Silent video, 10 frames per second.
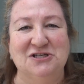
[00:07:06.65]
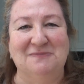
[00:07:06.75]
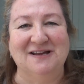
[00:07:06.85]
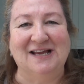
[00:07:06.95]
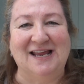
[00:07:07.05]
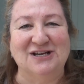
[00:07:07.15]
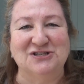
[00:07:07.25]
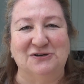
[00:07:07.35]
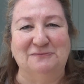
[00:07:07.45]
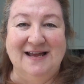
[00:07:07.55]
to my
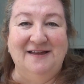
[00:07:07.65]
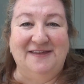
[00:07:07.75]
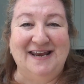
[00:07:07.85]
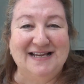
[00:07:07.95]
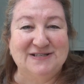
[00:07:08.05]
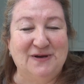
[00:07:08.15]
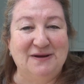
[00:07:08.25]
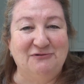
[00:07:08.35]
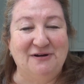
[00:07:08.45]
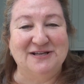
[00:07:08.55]
collection. The next one
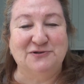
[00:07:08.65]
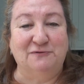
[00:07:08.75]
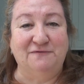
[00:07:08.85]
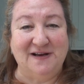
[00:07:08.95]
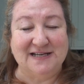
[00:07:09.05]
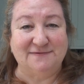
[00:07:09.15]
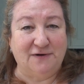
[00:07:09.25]
I'm growing is called Phyllis